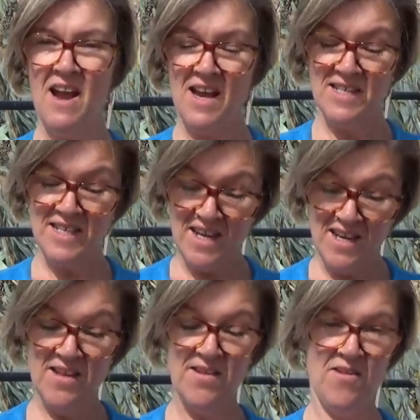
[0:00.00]
And
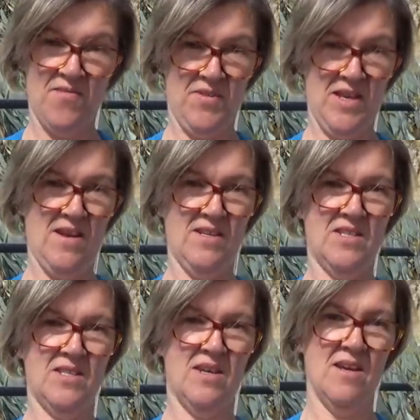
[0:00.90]
in
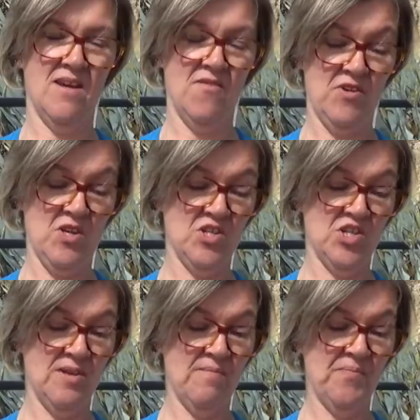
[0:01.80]
that
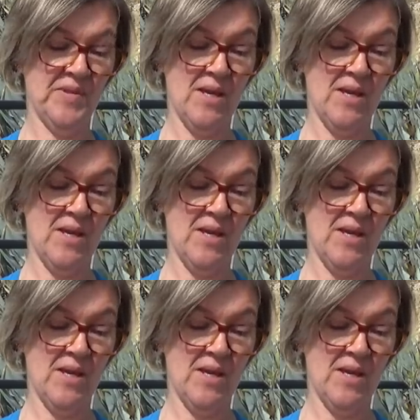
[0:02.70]
version,